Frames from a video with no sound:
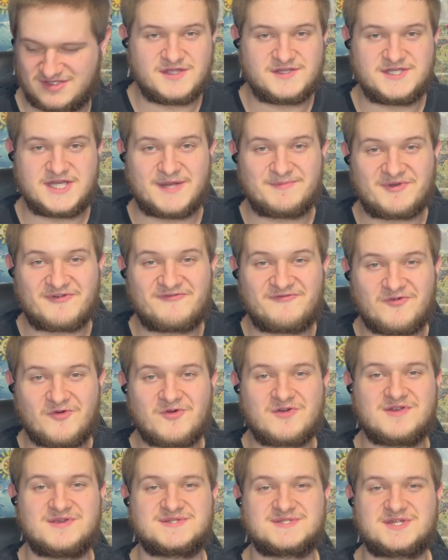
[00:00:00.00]
Number
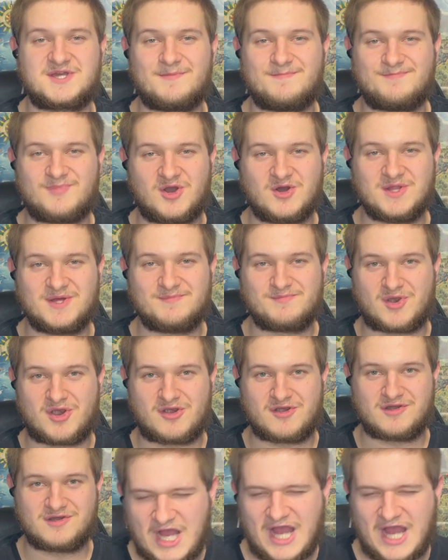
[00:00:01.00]
4 is Kabola Burn.